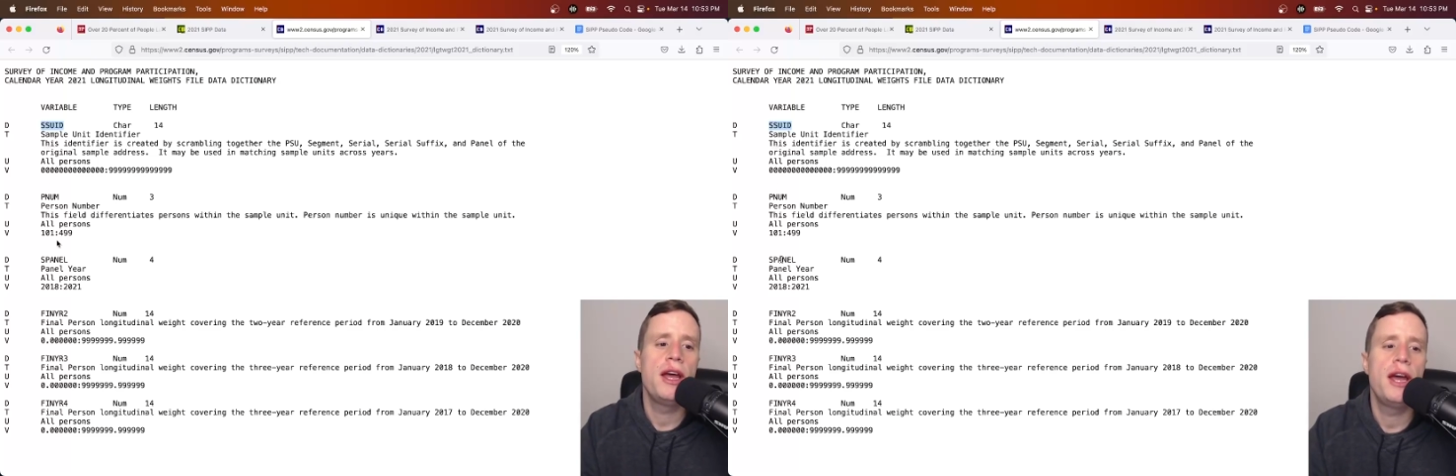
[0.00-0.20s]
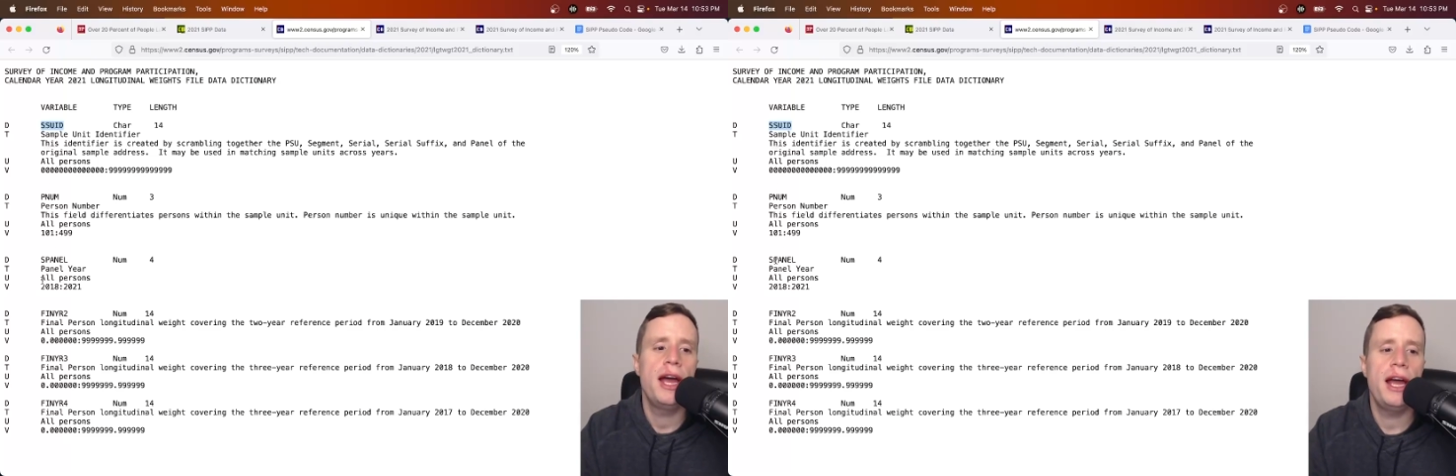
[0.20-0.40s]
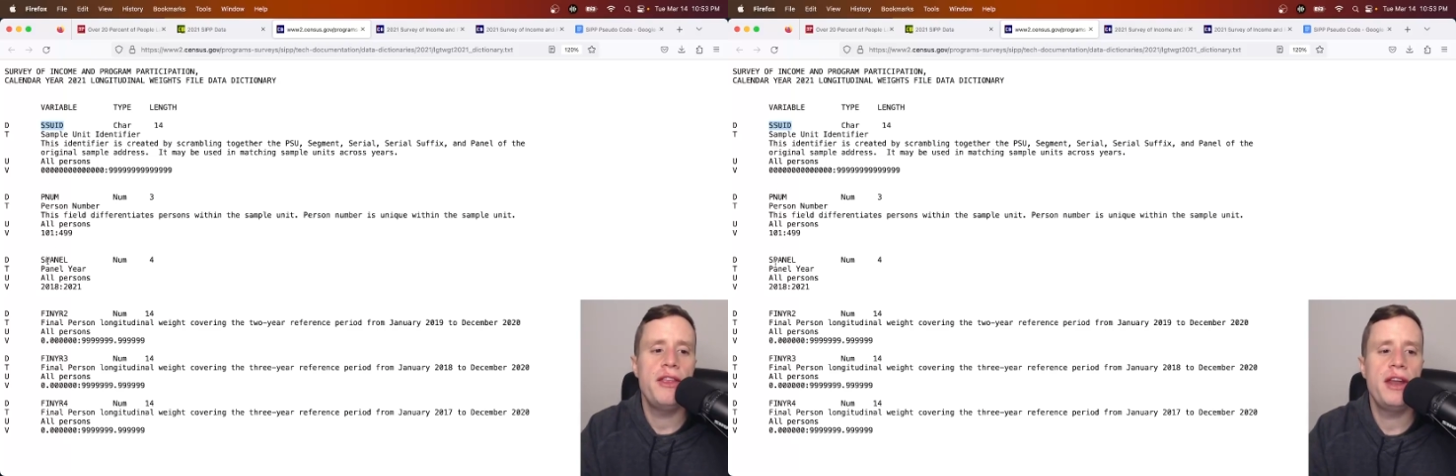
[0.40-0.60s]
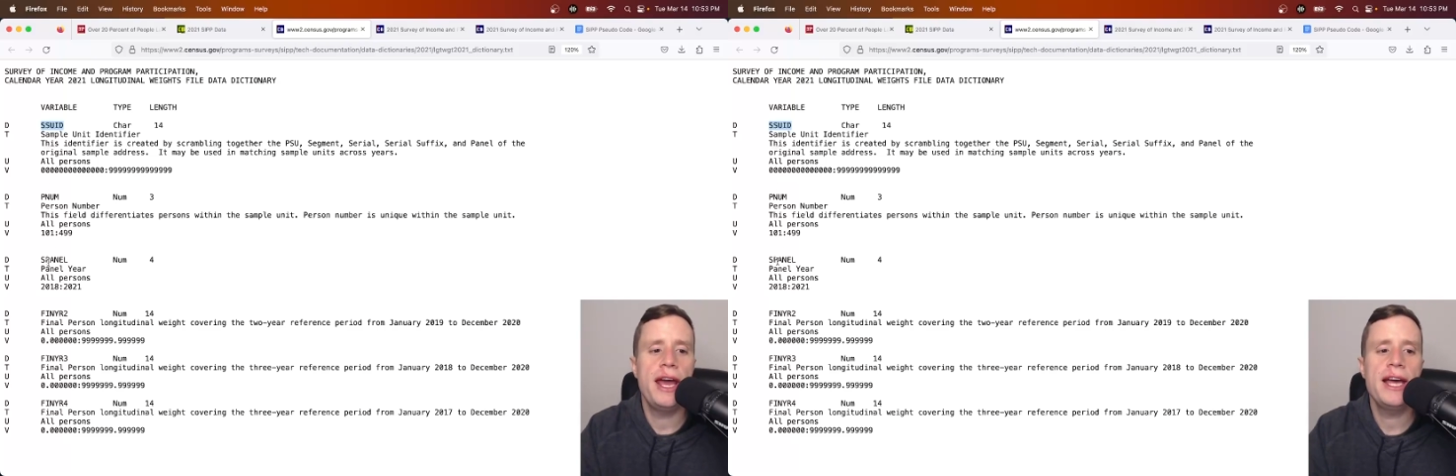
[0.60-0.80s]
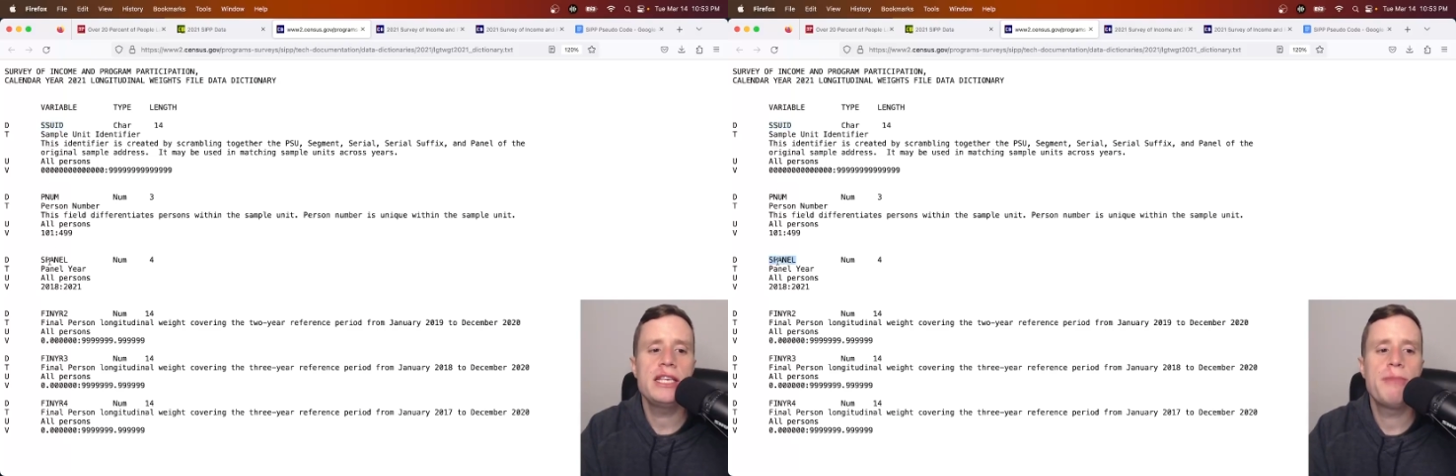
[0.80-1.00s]
And then
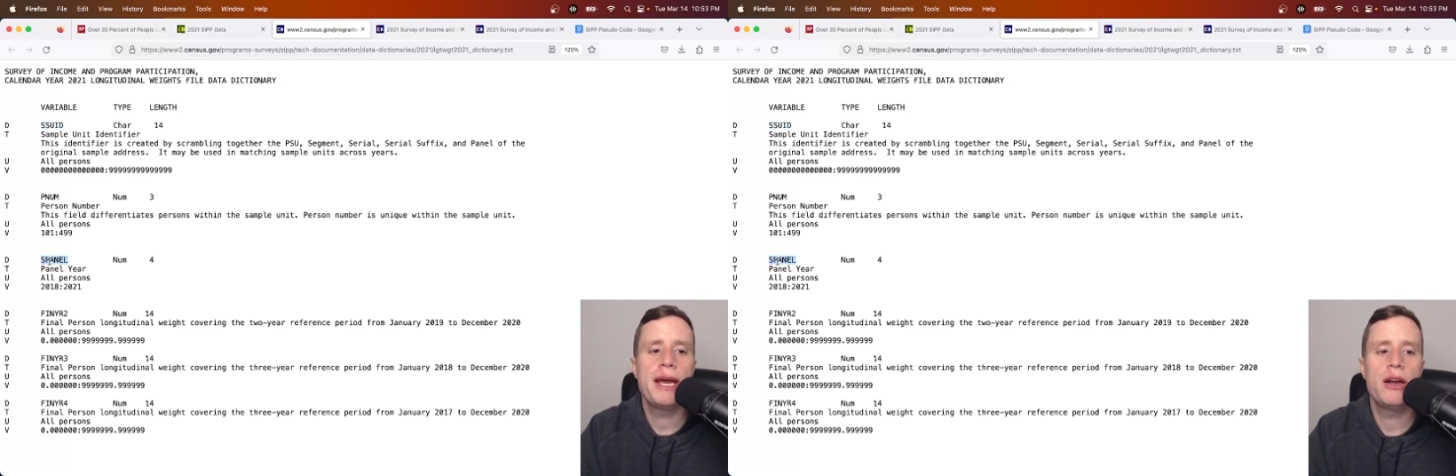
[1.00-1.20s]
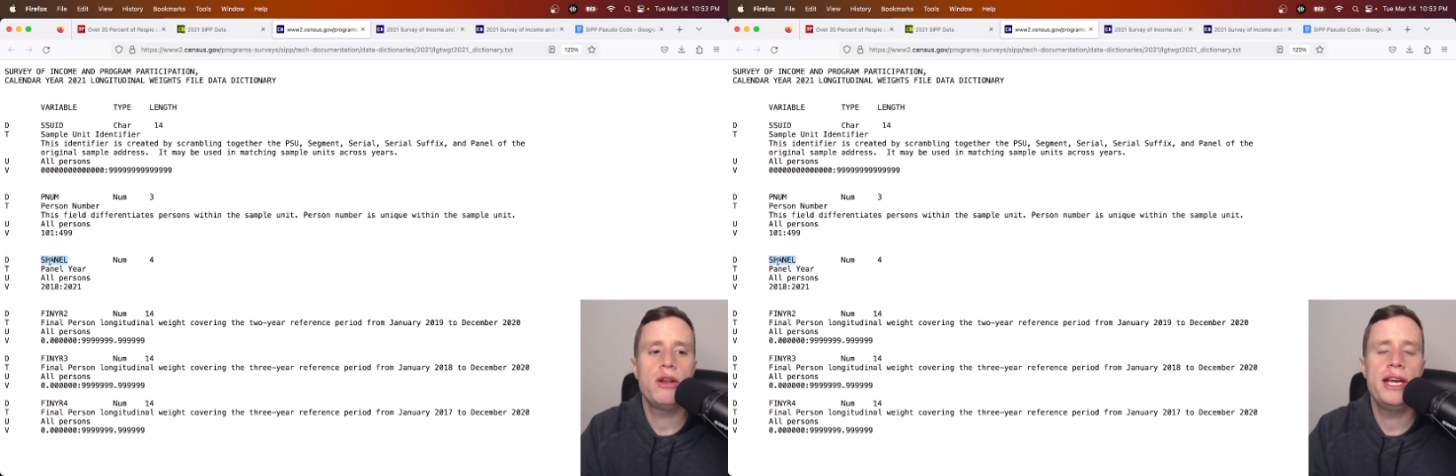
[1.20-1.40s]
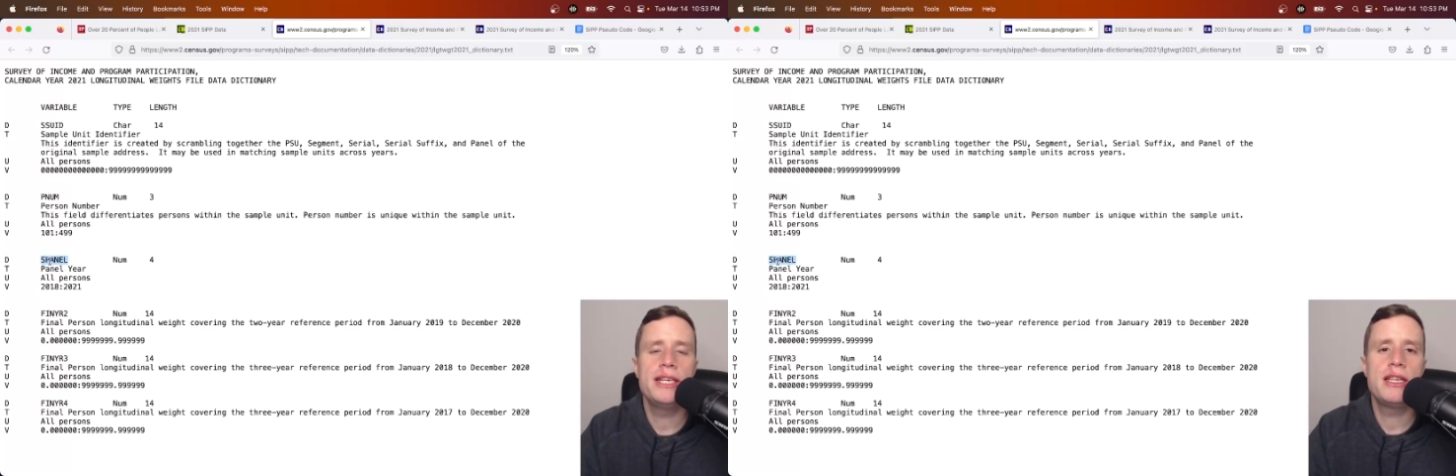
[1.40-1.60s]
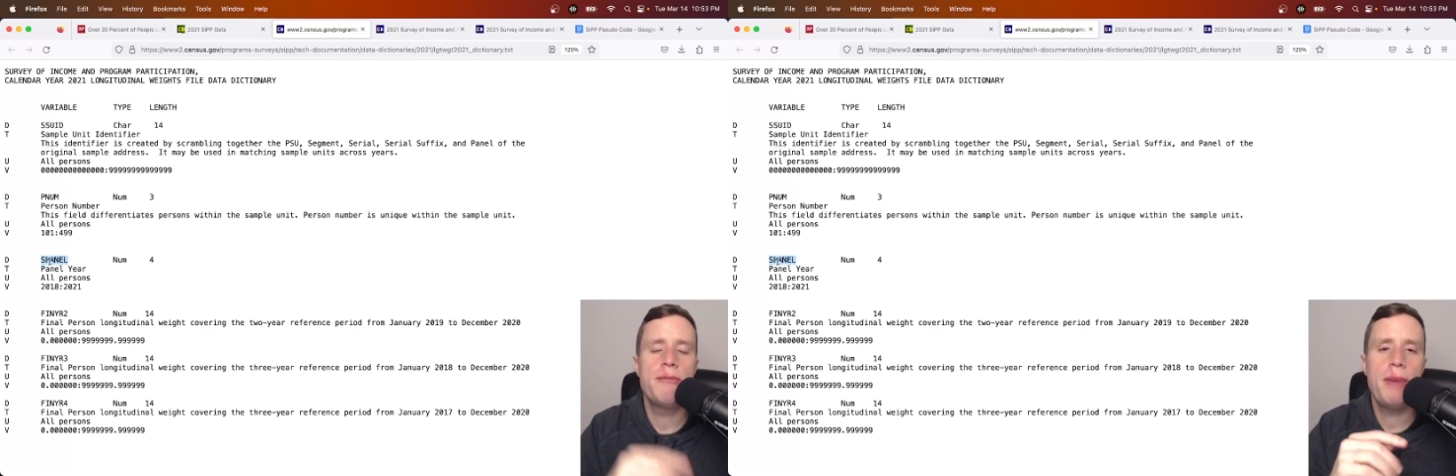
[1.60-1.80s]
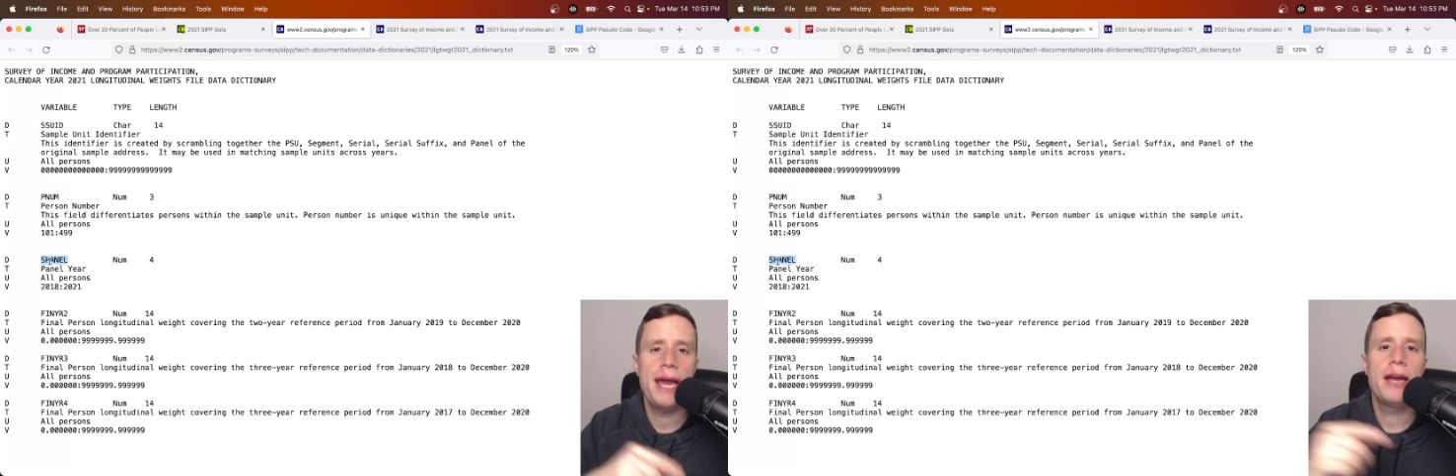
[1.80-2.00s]
S panel is the
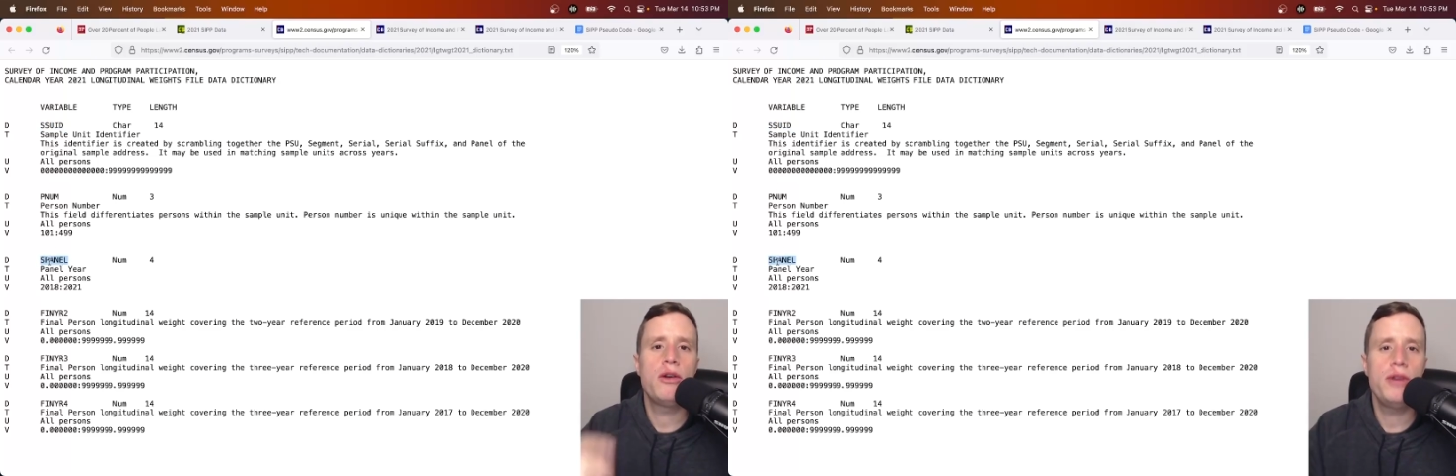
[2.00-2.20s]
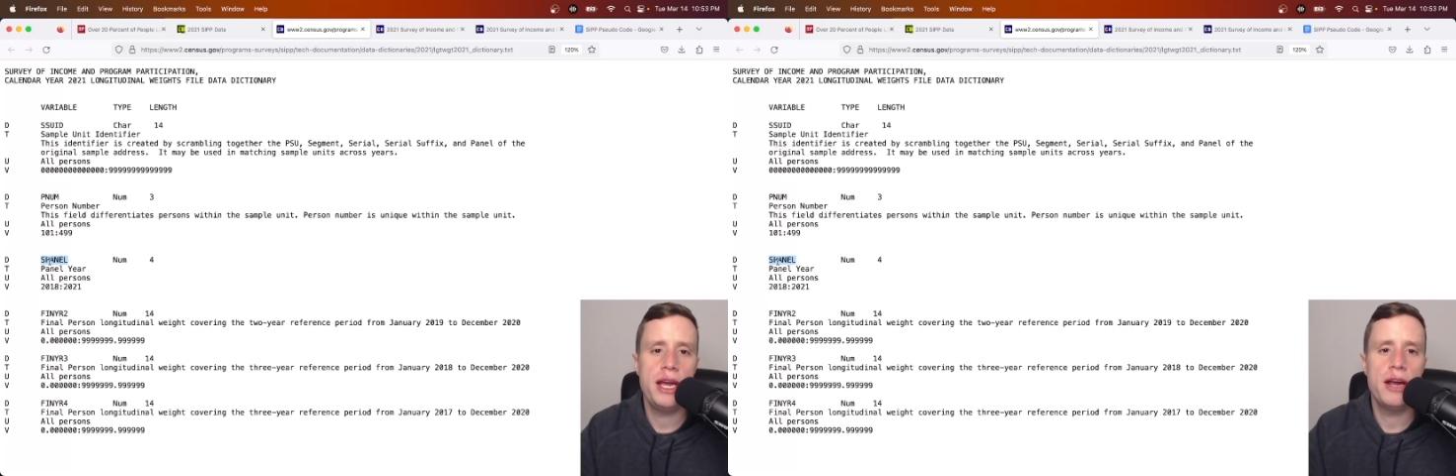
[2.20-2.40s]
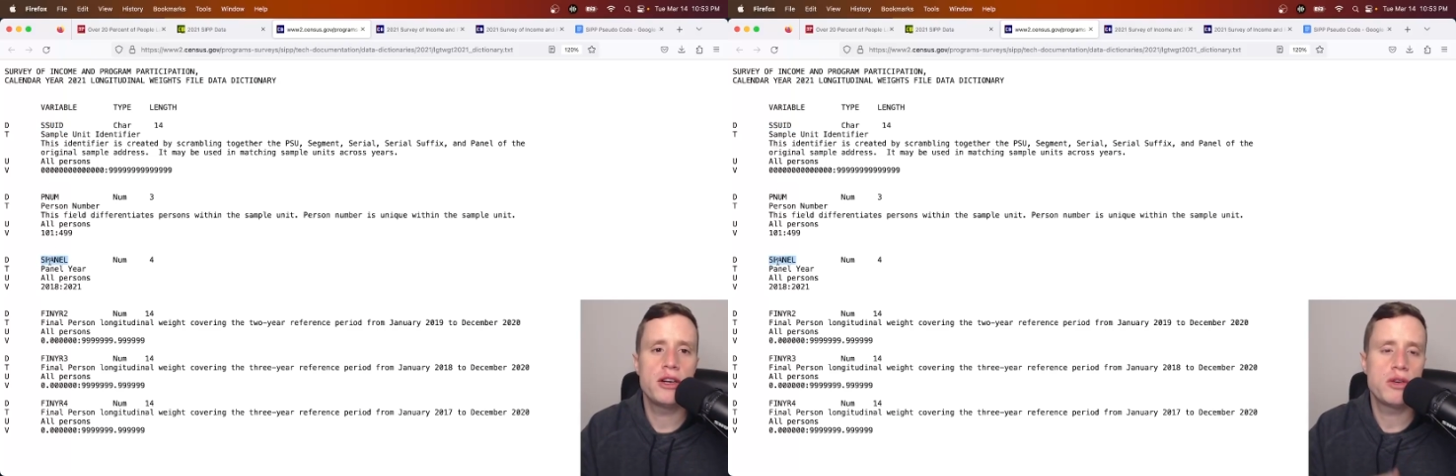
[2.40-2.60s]
panel year.